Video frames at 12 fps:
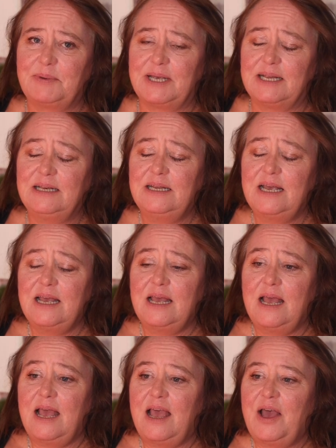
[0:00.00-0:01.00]
been.
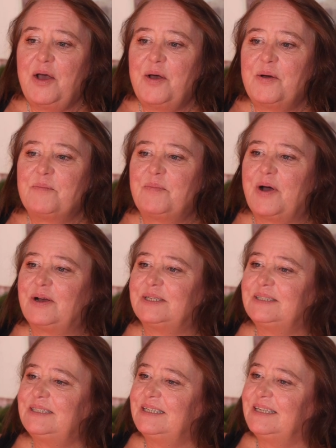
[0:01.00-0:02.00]

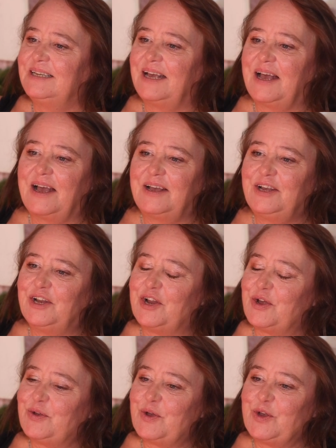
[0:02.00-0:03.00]
But you
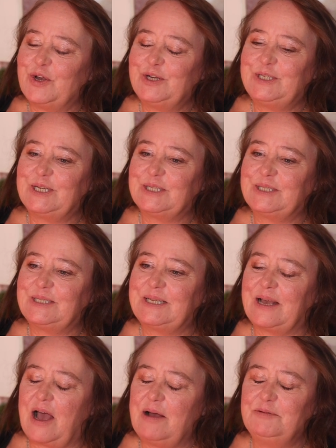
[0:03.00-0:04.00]
know,
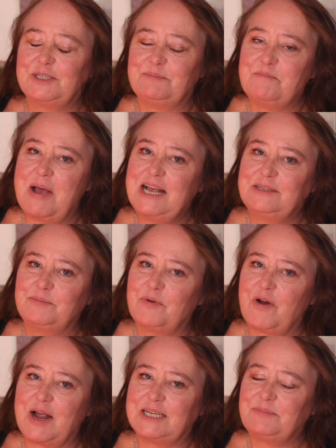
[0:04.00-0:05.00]
I'm just
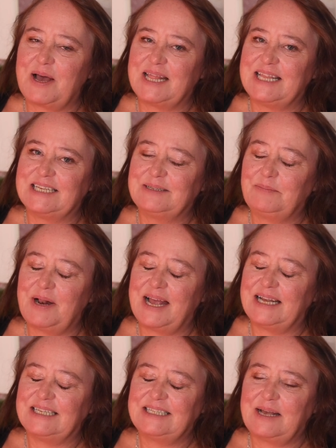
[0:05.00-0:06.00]
mesmerized by this
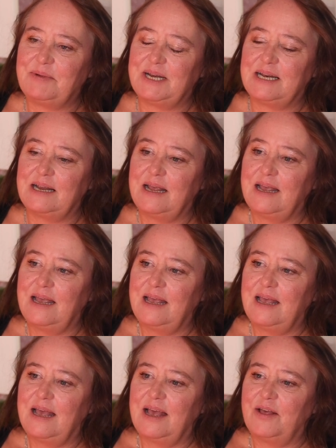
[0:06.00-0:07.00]
place. I mean,
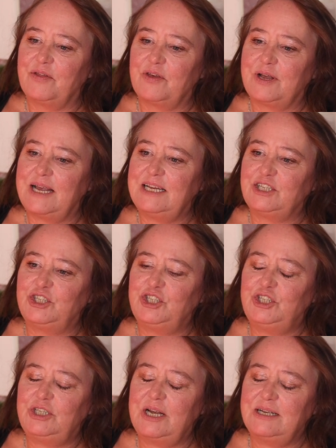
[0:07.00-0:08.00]
it's
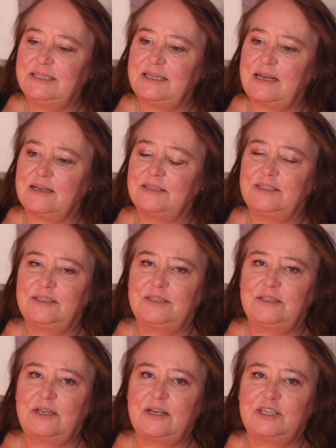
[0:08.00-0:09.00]
just
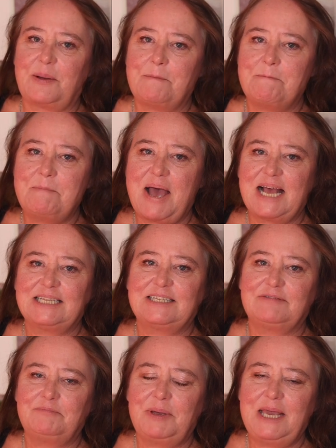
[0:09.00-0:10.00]
such a mass
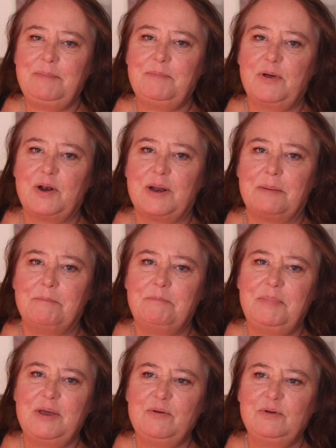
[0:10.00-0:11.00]
of people
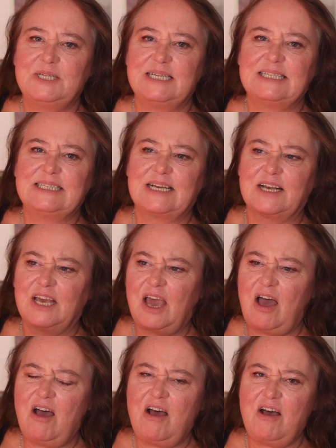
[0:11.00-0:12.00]
and buildings and
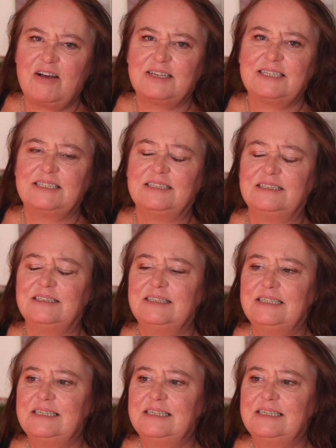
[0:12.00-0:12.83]
cars, and